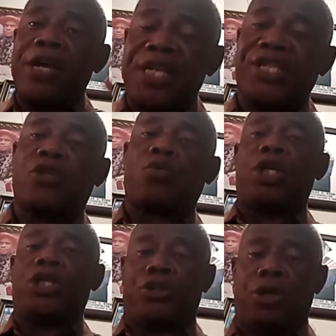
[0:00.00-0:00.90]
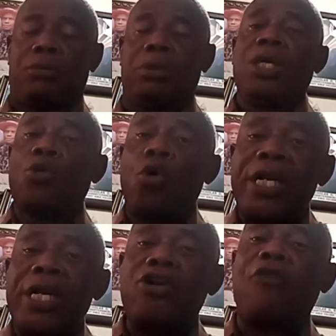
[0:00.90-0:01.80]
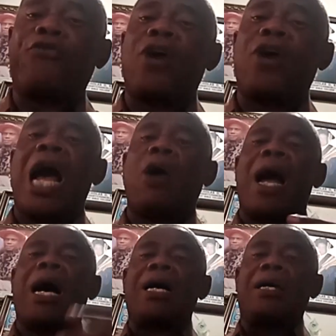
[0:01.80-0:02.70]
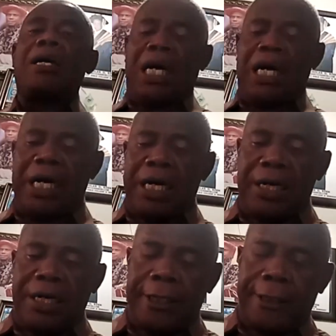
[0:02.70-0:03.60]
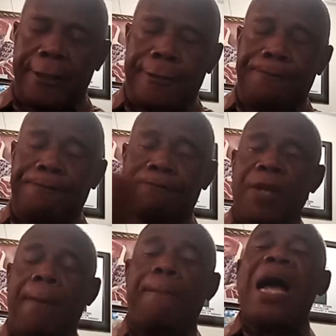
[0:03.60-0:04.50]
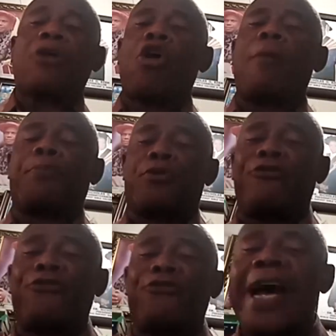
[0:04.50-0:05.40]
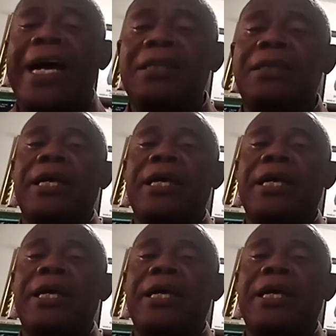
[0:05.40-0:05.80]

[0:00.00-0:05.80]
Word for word: This is what is done. Good enough for our uh, backup profile,